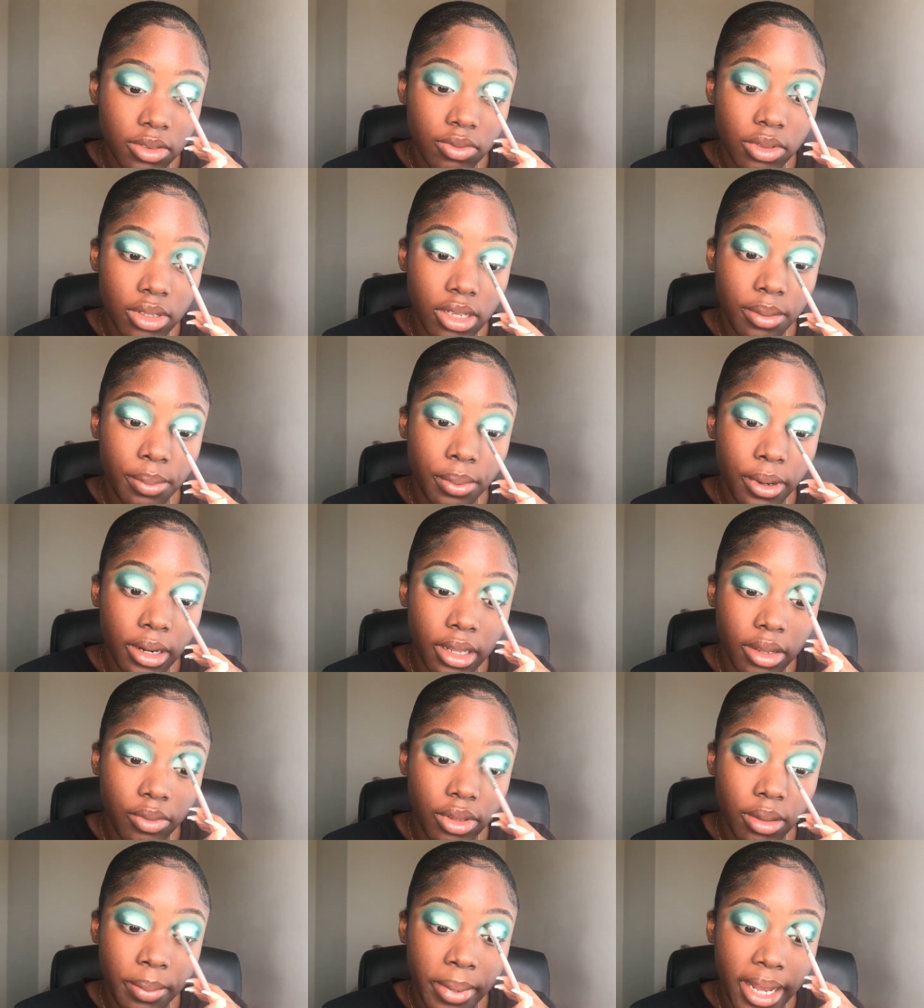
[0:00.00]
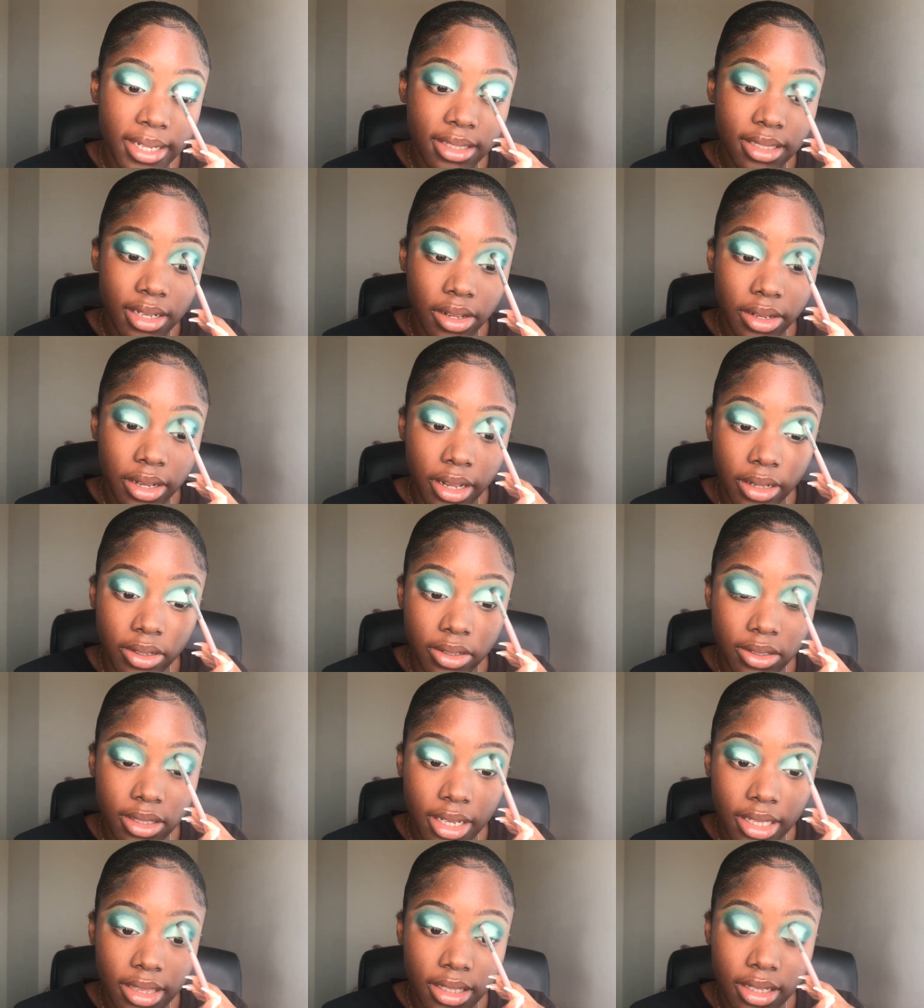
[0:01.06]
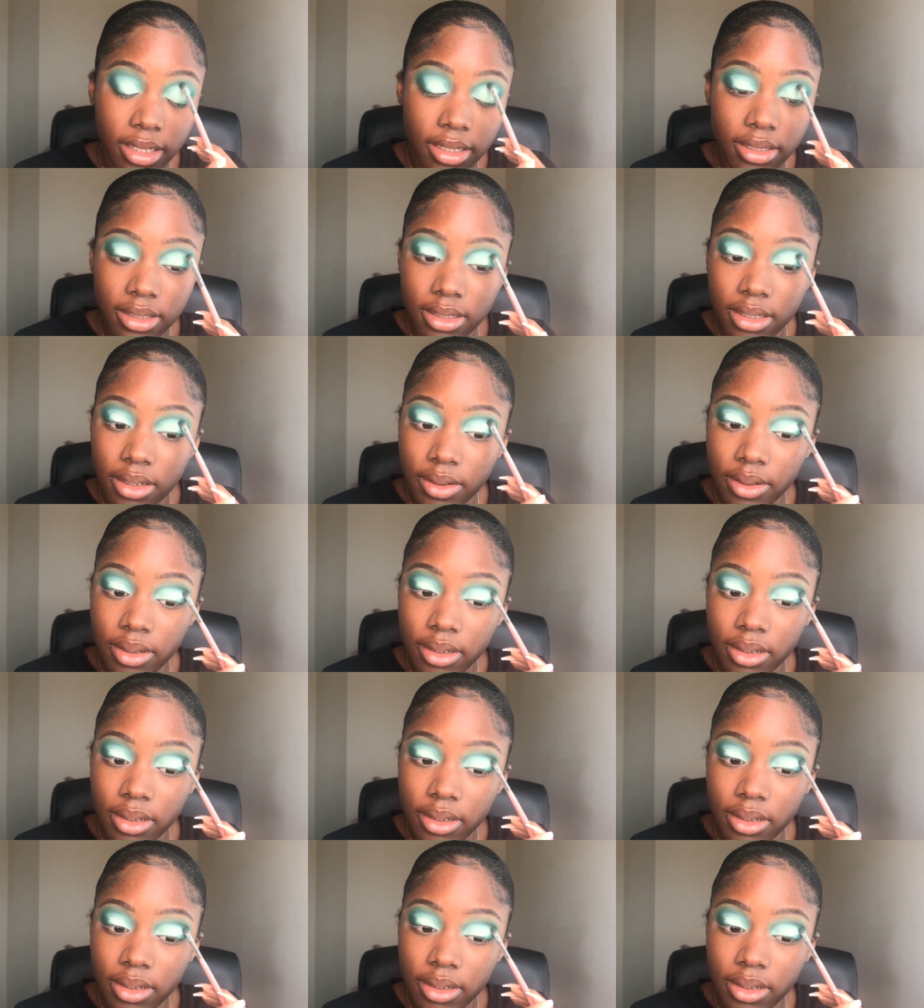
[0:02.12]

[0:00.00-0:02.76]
is really pretty with pastel colors like this.